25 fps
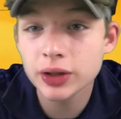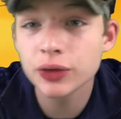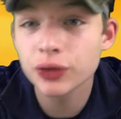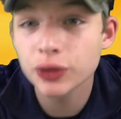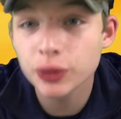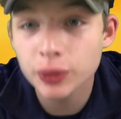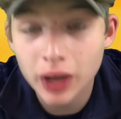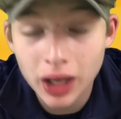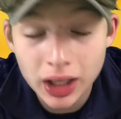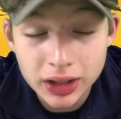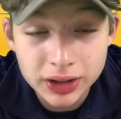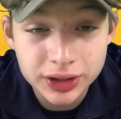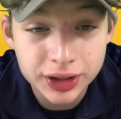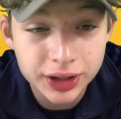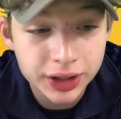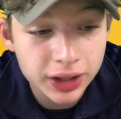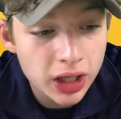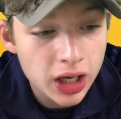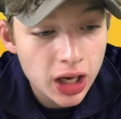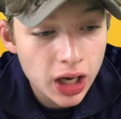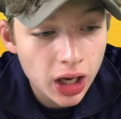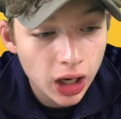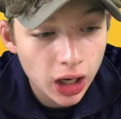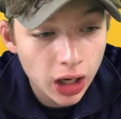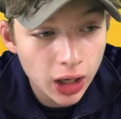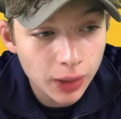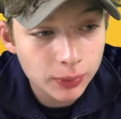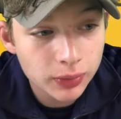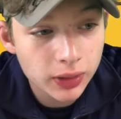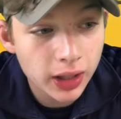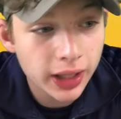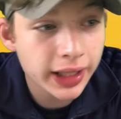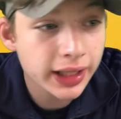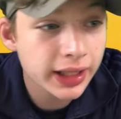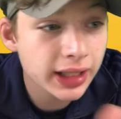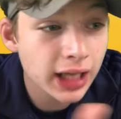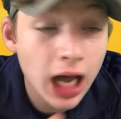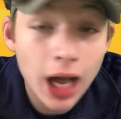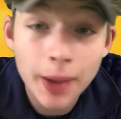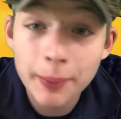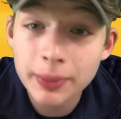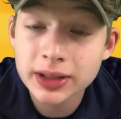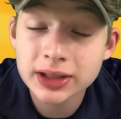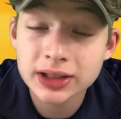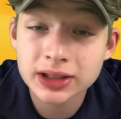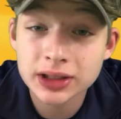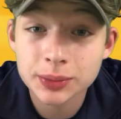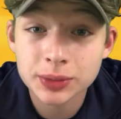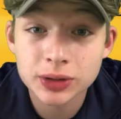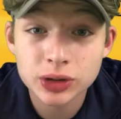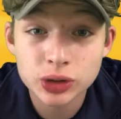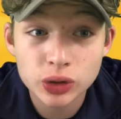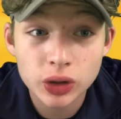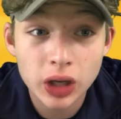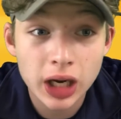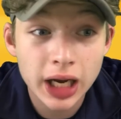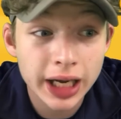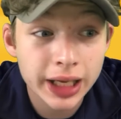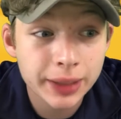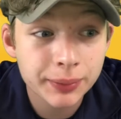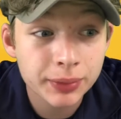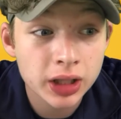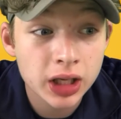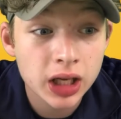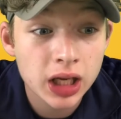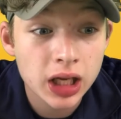you for watching. Um, like, comment, subscribe,